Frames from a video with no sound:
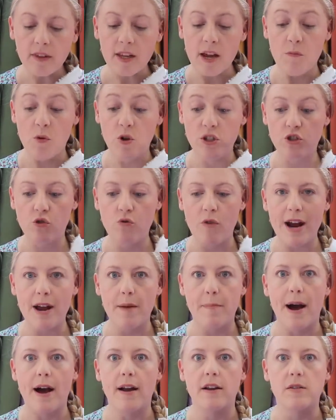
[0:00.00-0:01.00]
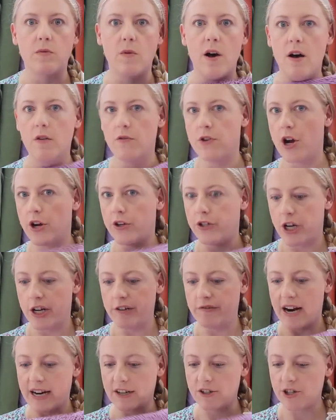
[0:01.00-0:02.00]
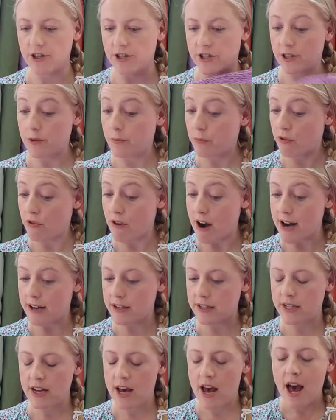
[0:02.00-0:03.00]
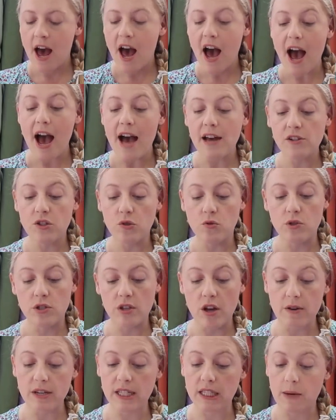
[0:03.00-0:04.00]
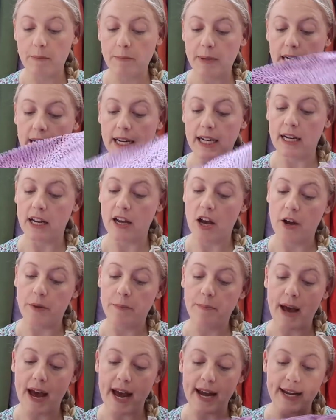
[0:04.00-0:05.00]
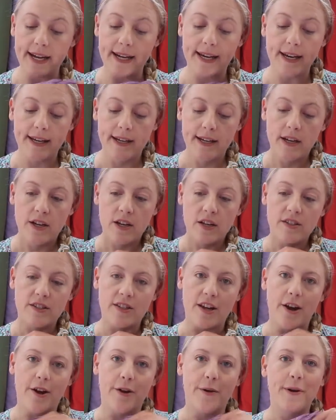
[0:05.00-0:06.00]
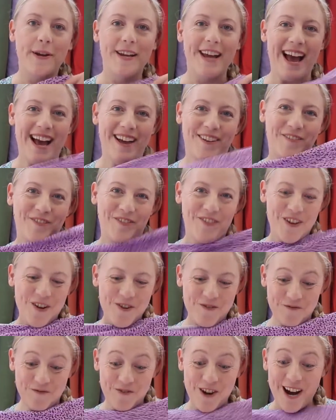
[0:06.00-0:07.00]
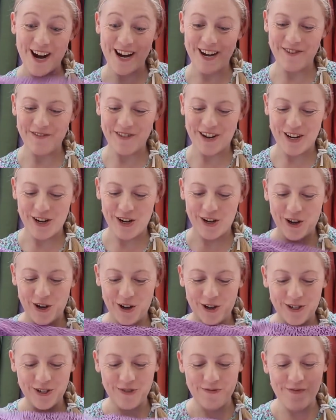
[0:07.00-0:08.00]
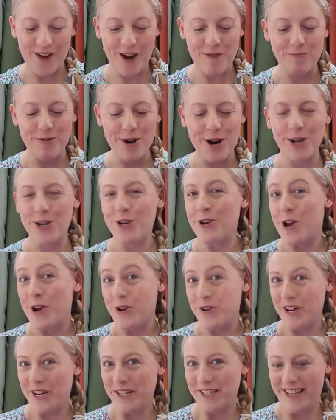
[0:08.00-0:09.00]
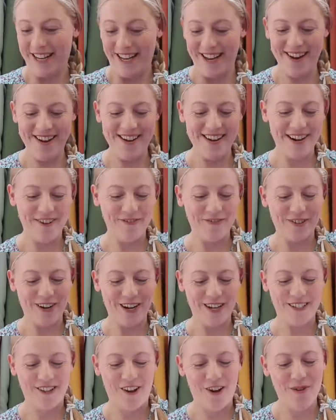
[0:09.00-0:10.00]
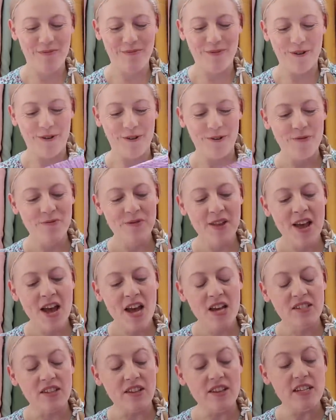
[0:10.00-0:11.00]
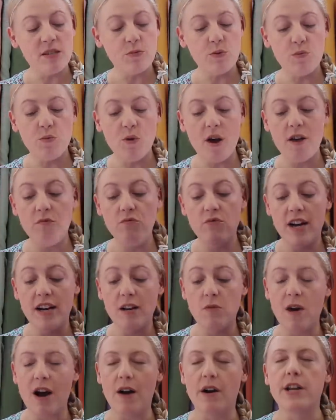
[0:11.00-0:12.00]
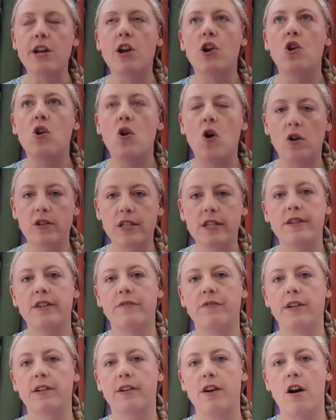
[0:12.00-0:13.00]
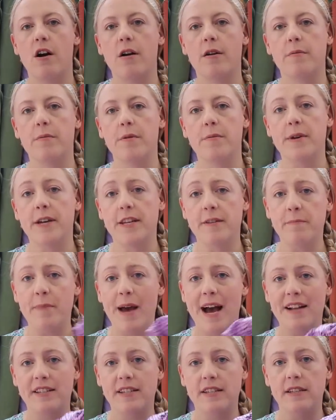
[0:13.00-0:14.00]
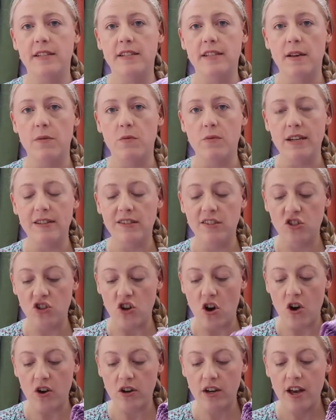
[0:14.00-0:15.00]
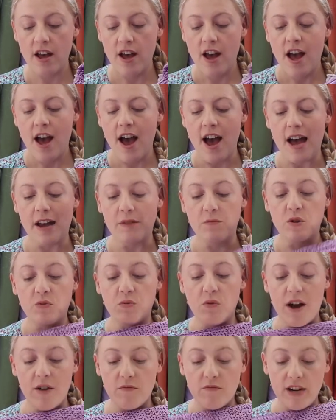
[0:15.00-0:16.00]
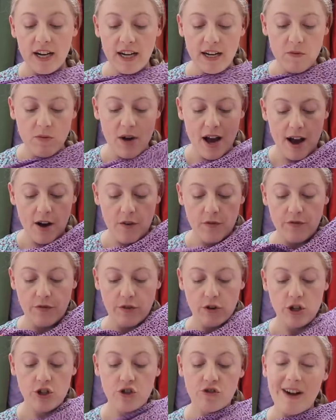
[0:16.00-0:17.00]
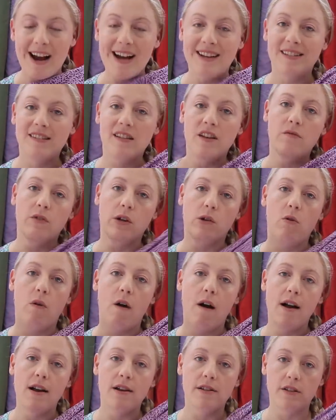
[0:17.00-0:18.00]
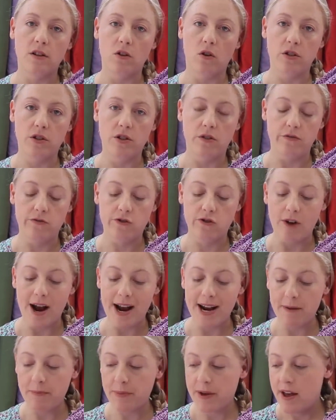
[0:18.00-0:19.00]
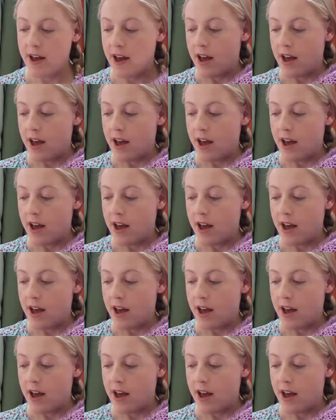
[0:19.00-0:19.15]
And what's great about it as well, no direction to the print, and also it's completely opaque. So yeah, really, really good fabric, no need to line, for example. So this would work really well in lots of different garment patterns that we stock, and would work really well for a dress that requires lots of drape.